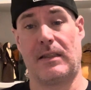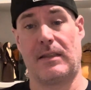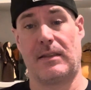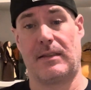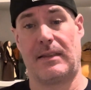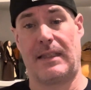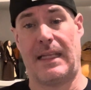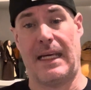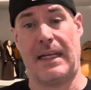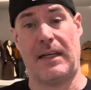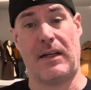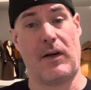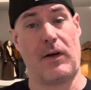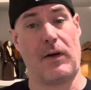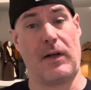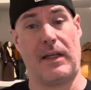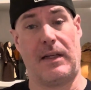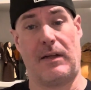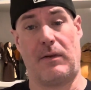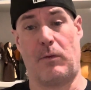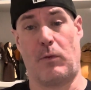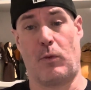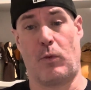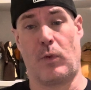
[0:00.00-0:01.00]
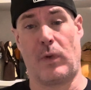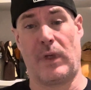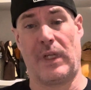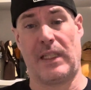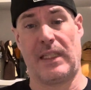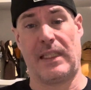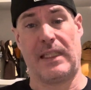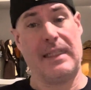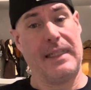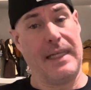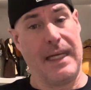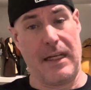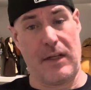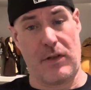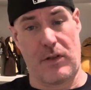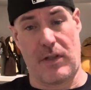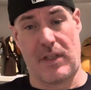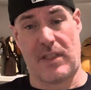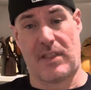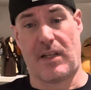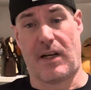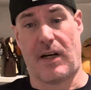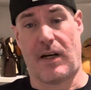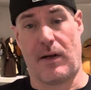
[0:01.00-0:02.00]
they noted really
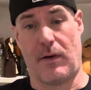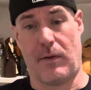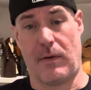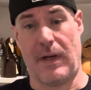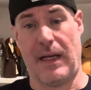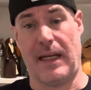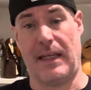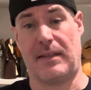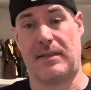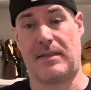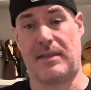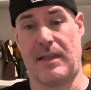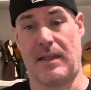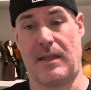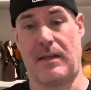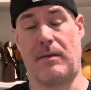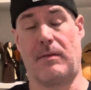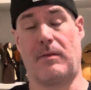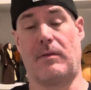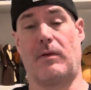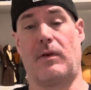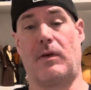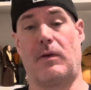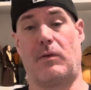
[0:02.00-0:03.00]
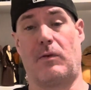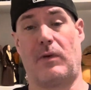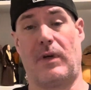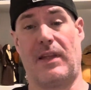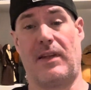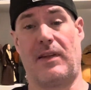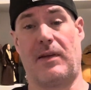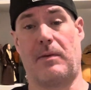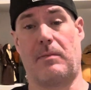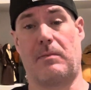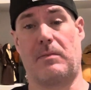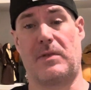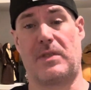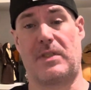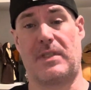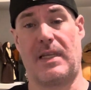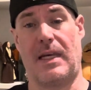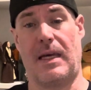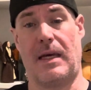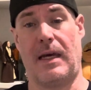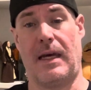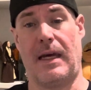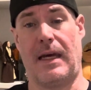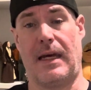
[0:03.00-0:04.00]
dangerous heart rates and rhythms,
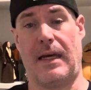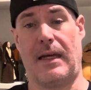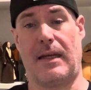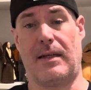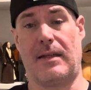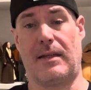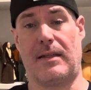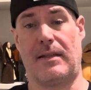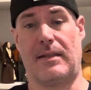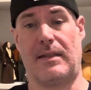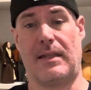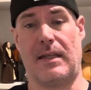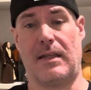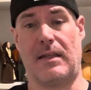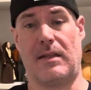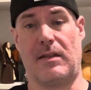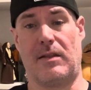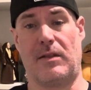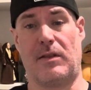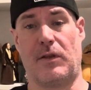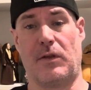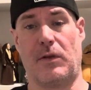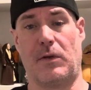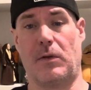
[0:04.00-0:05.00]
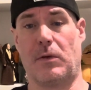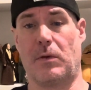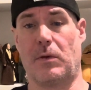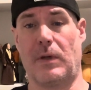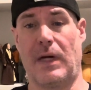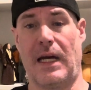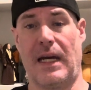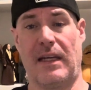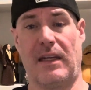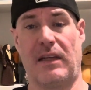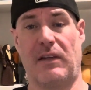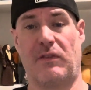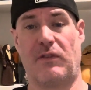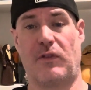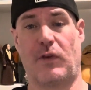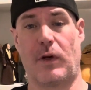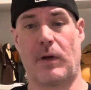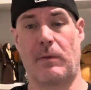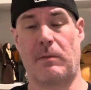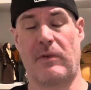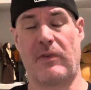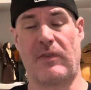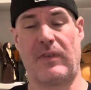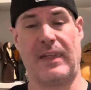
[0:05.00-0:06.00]
and didn't do any
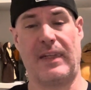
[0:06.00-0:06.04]
form of an